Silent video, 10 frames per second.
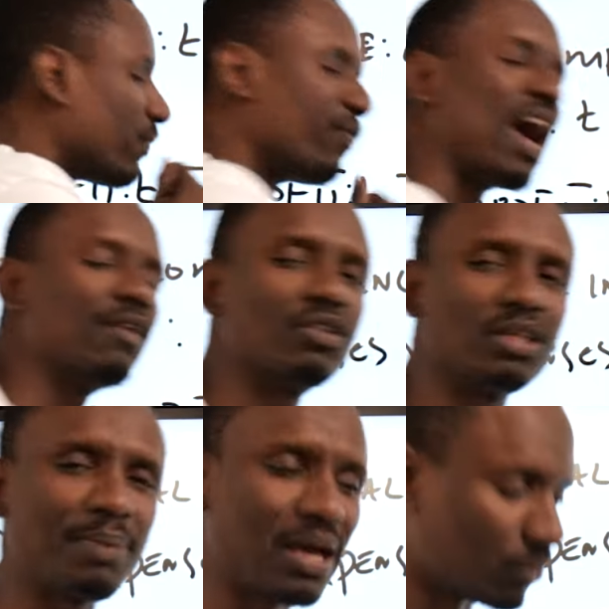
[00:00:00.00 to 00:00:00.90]
the
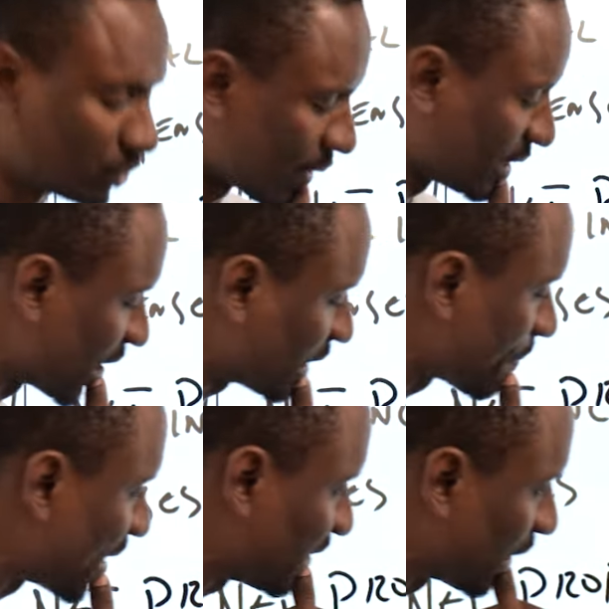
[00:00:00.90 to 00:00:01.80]
£500. So I said
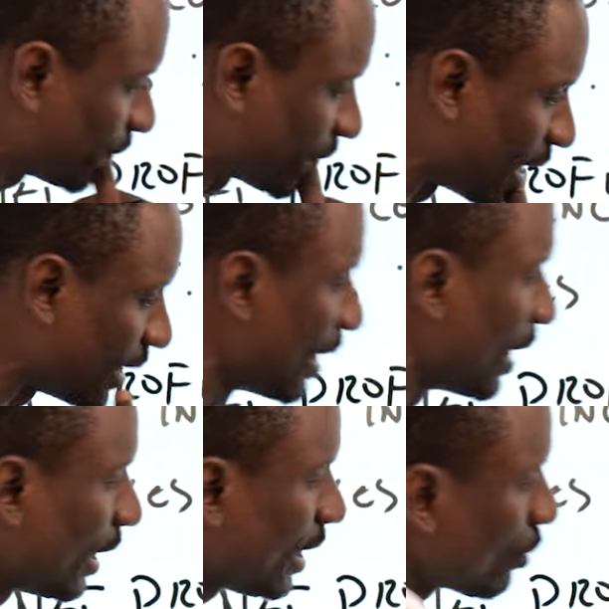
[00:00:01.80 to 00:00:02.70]
to myself then,
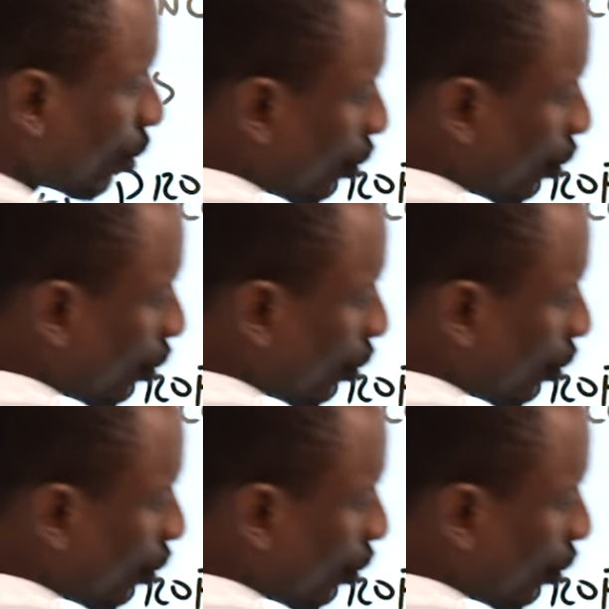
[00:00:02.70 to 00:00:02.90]
in